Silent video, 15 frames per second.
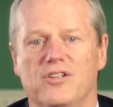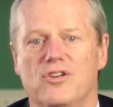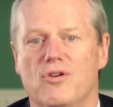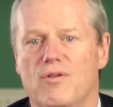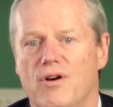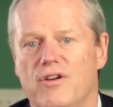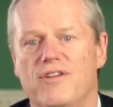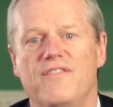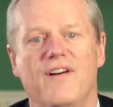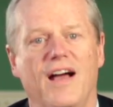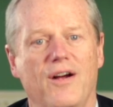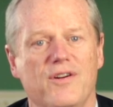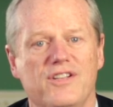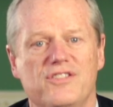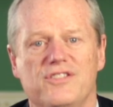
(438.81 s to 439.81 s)

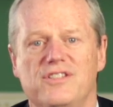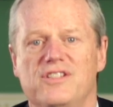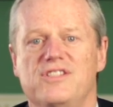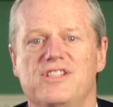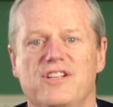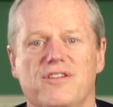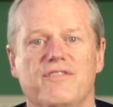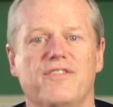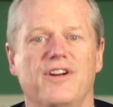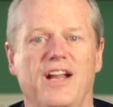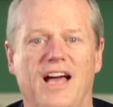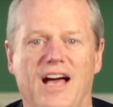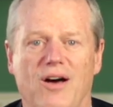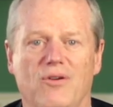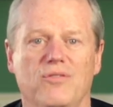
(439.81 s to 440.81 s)
Coronavirus is here for
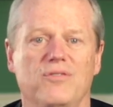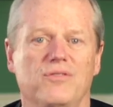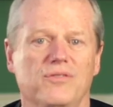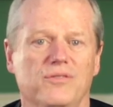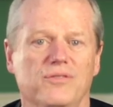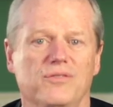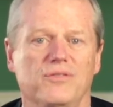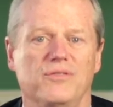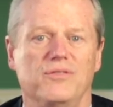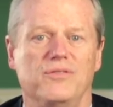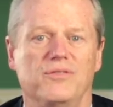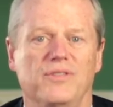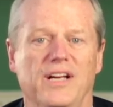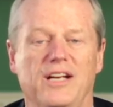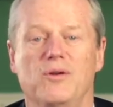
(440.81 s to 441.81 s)
now,
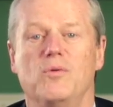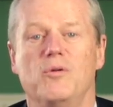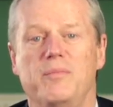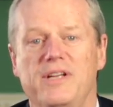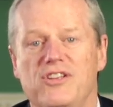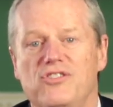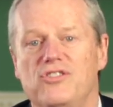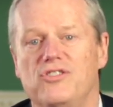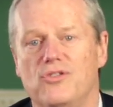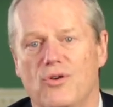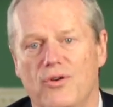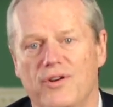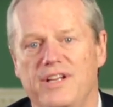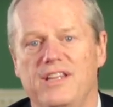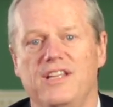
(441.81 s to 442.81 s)
and it will be a
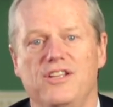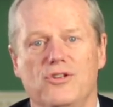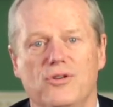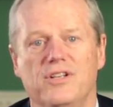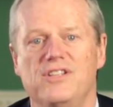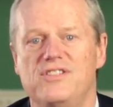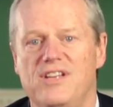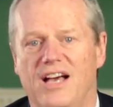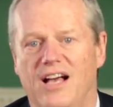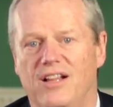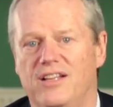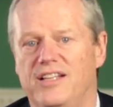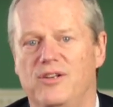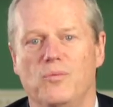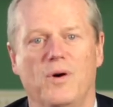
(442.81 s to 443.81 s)
story that you can
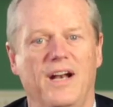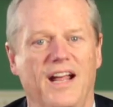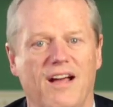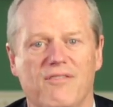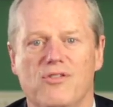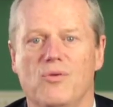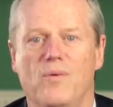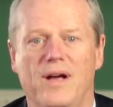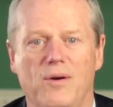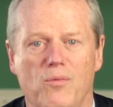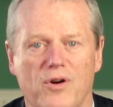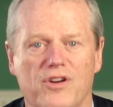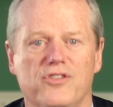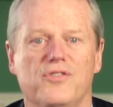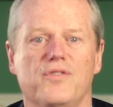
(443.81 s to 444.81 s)
tell in whatever way
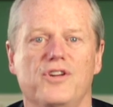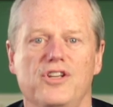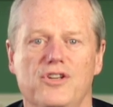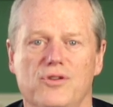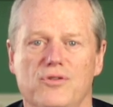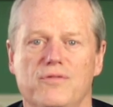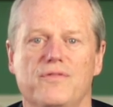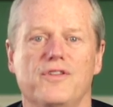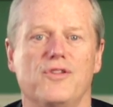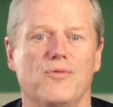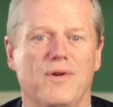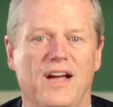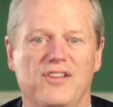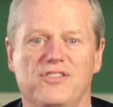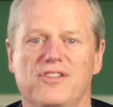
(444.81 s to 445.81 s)
works for you for the
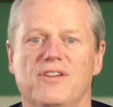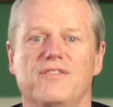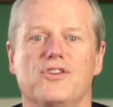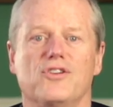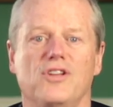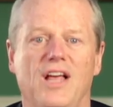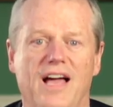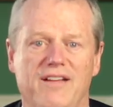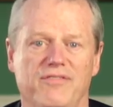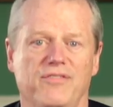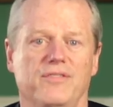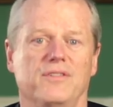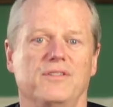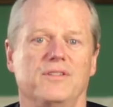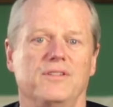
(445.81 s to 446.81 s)
rest of your
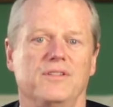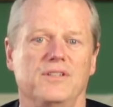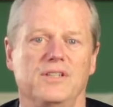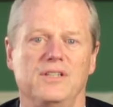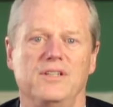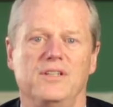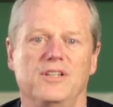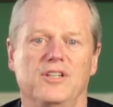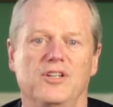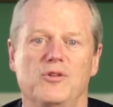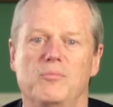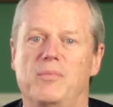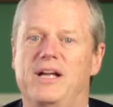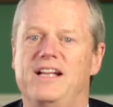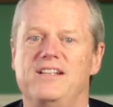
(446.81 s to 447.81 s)
life.
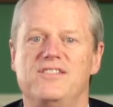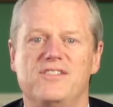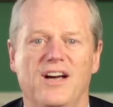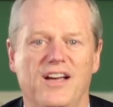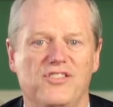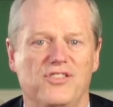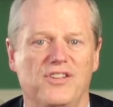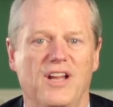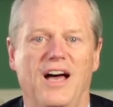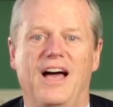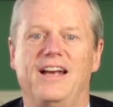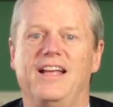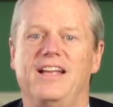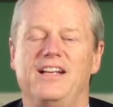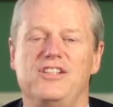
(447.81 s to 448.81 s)
But it does
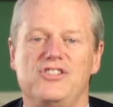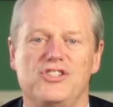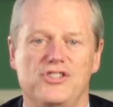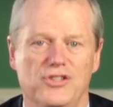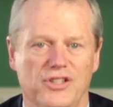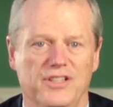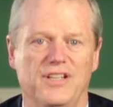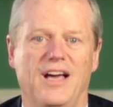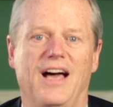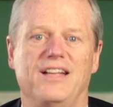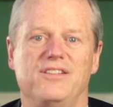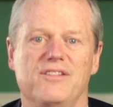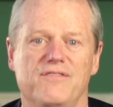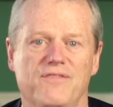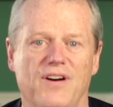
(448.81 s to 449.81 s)
not and it should
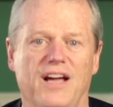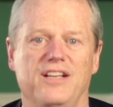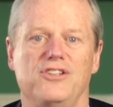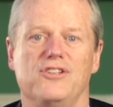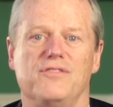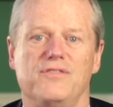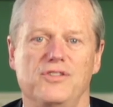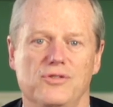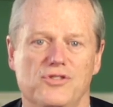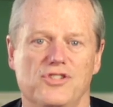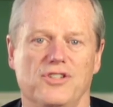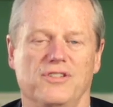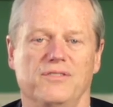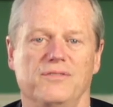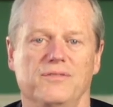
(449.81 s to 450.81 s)
not define your
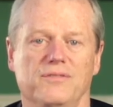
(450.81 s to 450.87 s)
future.